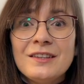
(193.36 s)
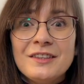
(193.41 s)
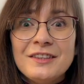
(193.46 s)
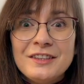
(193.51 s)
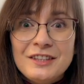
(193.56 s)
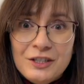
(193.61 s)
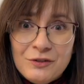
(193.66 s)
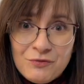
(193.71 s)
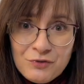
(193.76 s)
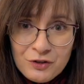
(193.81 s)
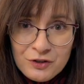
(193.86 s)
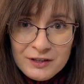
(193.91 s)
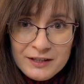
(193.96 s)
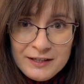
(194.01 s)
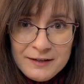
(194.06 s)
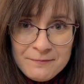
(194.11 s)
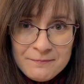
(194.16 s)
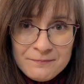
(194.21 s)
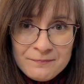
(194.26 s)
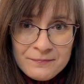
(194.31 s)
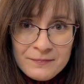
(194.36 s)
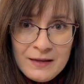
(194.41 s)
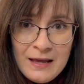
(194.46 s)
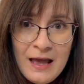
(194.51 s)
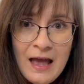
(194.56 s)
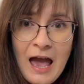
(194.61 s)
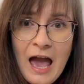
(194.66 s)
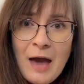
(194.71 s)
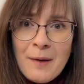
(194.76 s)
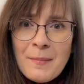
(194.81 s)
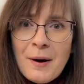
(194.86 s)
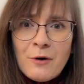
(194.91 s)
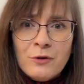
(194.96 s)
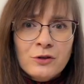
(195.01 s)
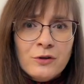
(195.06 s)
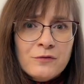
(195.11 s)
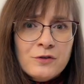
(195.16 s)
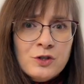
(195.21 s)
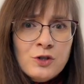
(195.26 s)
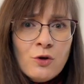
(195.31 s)
differently. Amount
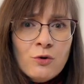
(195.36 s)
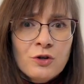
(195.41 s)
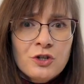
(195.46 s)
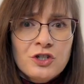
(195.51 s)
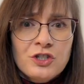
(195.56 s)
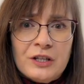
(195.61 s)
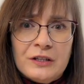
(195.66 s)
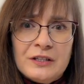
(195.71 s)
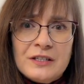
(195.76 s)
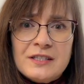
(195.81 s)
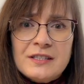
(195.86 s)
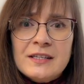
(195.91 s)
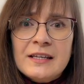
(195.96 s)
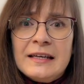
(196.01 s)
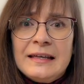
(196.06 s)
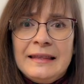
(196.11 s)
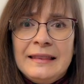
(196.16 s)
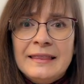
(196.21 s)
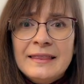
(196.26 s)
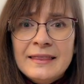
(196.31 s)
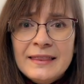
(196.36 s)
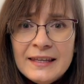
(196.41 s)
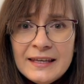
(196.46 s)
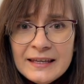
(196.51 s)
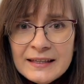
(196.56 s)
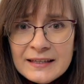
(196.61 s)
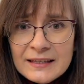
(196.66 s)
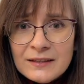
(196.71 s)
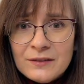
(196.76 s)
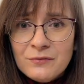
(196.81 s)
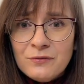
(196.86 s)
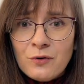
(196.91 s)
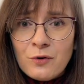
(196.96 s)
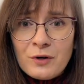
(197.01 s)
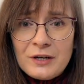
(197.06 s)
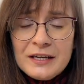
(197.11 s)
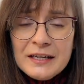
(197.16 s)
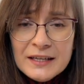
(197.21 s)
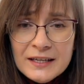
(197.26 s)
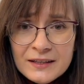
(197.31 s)
of storage that is needed
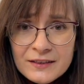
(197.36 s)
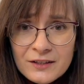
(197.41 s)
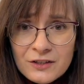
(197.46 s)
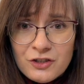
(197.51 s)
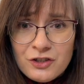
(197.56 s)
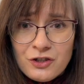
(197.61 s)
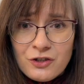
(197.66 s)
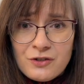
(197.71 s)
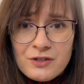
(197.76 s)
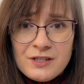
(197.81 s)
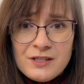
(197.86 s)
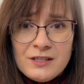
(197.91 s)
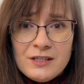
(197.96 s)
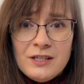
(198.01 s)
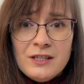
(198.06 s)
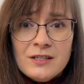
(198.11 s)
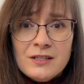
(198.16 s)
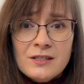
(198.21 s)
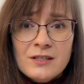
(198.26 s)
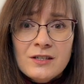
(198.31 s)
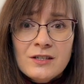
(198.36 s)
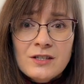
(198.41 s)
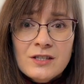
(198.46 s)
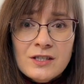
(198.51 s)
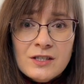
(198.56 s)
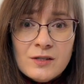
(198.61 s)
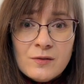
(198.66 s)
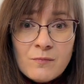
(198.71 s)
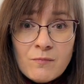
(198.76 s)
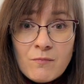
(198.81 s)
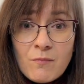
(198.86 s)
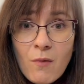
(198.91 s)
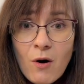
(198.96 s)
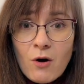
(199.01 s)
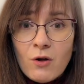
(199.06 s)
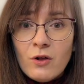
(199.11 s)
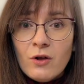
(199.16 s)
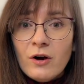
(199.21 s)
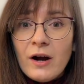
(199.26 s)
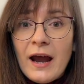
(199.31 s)
for integers is
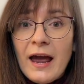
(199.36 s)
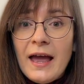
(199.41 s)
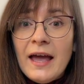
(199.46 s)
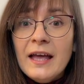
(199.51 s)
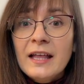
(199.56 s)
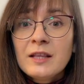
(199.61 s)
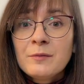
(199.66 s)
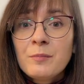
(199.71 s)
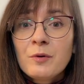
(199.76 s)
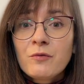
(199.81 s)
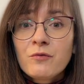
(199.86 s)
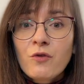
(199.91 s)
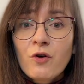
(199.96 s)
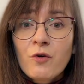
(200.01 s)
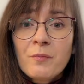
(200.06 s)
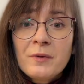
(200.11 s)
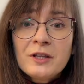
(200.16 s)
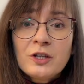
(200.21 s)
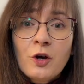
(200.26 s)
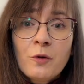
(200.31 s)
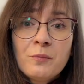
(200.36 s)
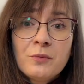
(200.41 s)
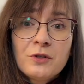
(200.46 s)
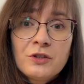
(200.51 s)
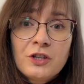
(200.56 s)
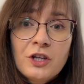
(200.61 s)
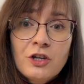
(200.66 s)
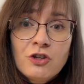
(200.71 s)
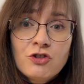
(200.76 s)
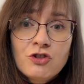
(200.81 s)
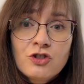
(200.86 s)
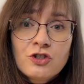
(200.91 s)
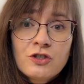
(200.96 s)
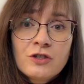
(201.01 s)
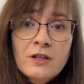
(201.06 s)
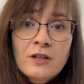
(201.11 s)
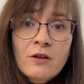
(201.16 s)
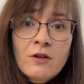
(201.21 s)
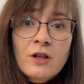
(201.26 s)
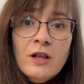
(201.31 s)
smaller, and performing
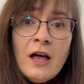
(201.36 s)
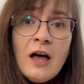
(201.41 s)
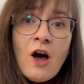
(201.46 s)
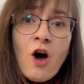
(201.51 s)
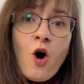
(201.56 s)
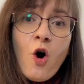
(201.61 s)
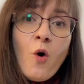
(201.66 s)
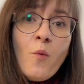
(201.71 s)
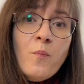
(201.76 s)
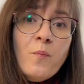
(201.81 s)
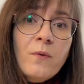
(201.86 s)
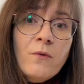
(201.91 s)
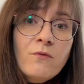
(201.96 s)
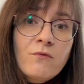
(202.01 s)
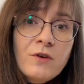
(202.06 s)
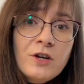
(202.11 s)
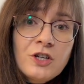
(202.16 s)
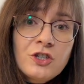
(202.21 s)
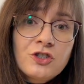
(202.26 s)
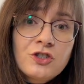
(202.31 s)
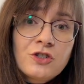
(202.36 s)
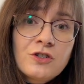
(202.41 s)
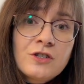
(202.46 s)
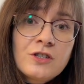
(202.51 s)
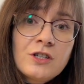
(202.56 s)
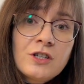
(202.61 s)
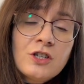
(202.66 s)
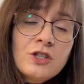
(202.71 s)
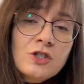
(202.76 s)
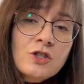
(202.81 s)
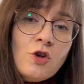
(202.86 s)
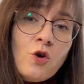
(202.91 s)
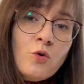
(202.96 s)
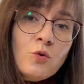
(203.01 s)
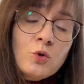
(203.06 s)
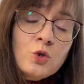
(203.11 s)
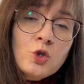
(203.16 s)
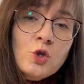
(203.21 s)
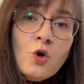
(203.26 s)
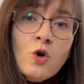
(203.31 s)
computational operations is
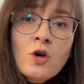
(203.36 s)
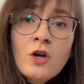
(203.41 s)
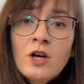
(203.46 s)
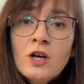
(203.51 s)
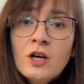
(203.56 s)
also